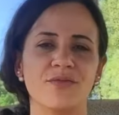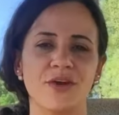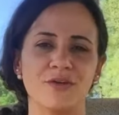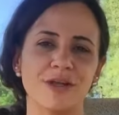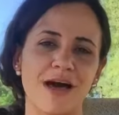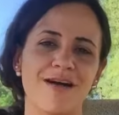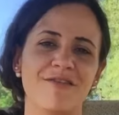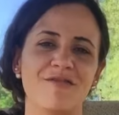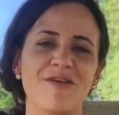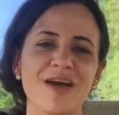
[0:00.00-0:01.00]
love
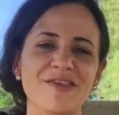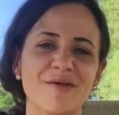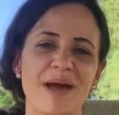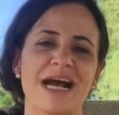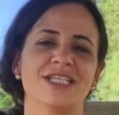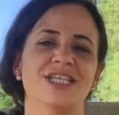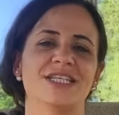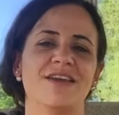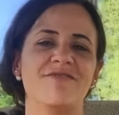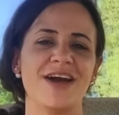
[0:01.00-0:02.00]
and find their passion
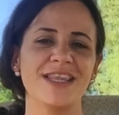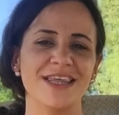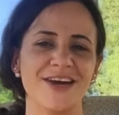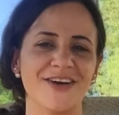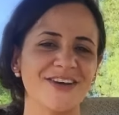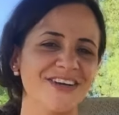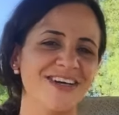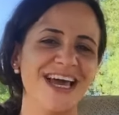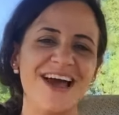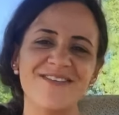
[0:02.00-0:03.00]
and find their
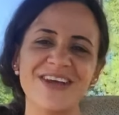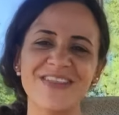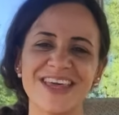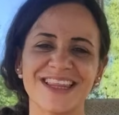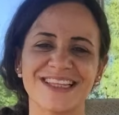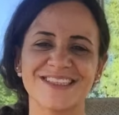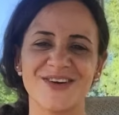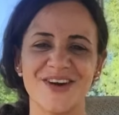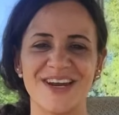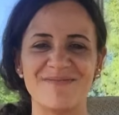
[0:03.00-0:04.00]
everything that's
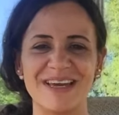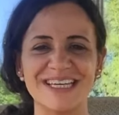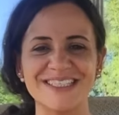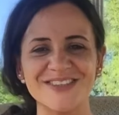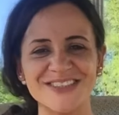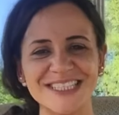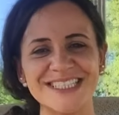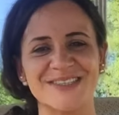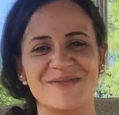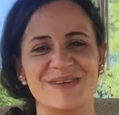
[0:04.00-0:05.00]
good, because there's
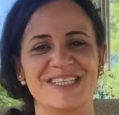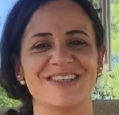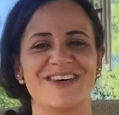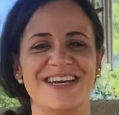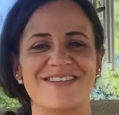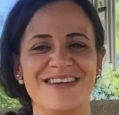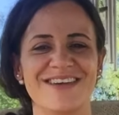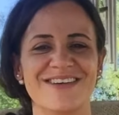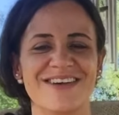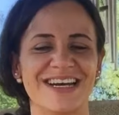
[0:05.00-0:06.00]
just so much good out
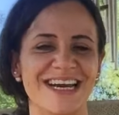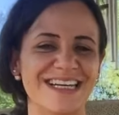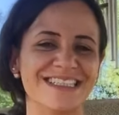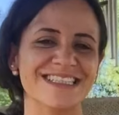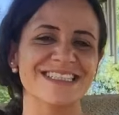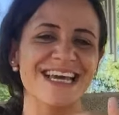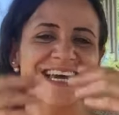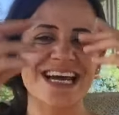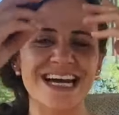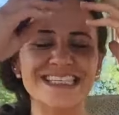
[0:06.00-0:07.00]
here, and I
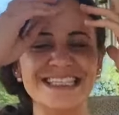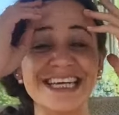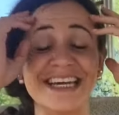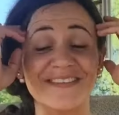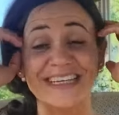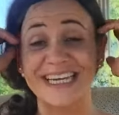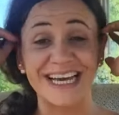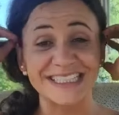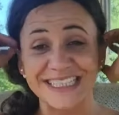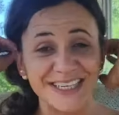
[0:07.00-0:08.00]
see it every day.
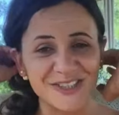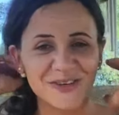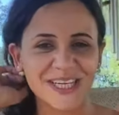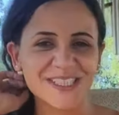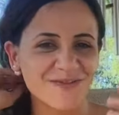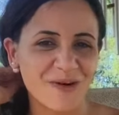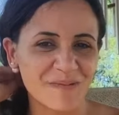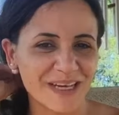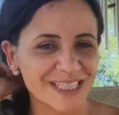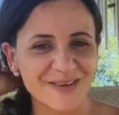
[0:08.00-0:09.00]
I see it
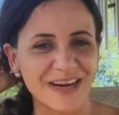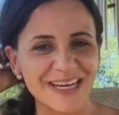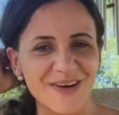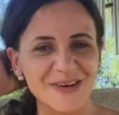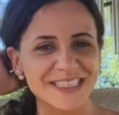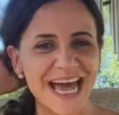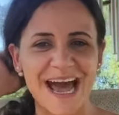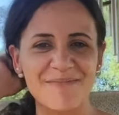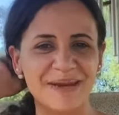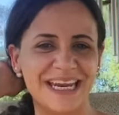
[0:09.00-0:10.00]
transforming, so I know it's
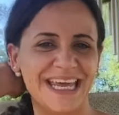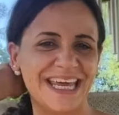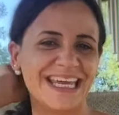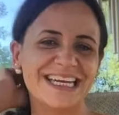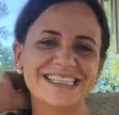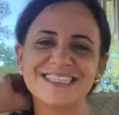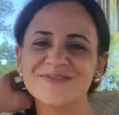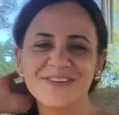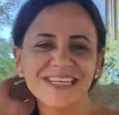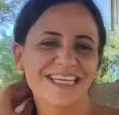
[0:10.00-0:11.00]
happening, and it's
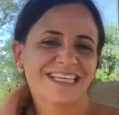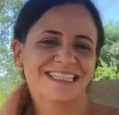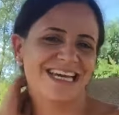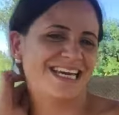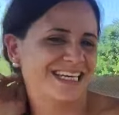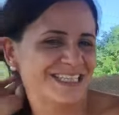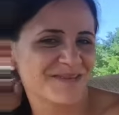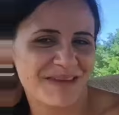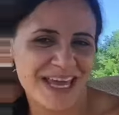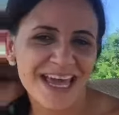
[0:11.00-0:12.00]
really exciting to
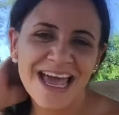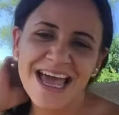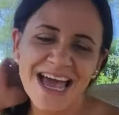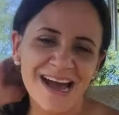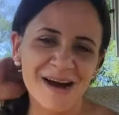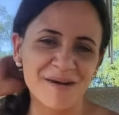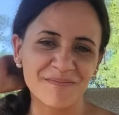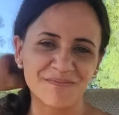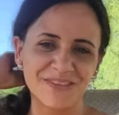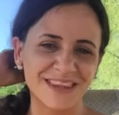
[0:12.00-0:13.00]
me. The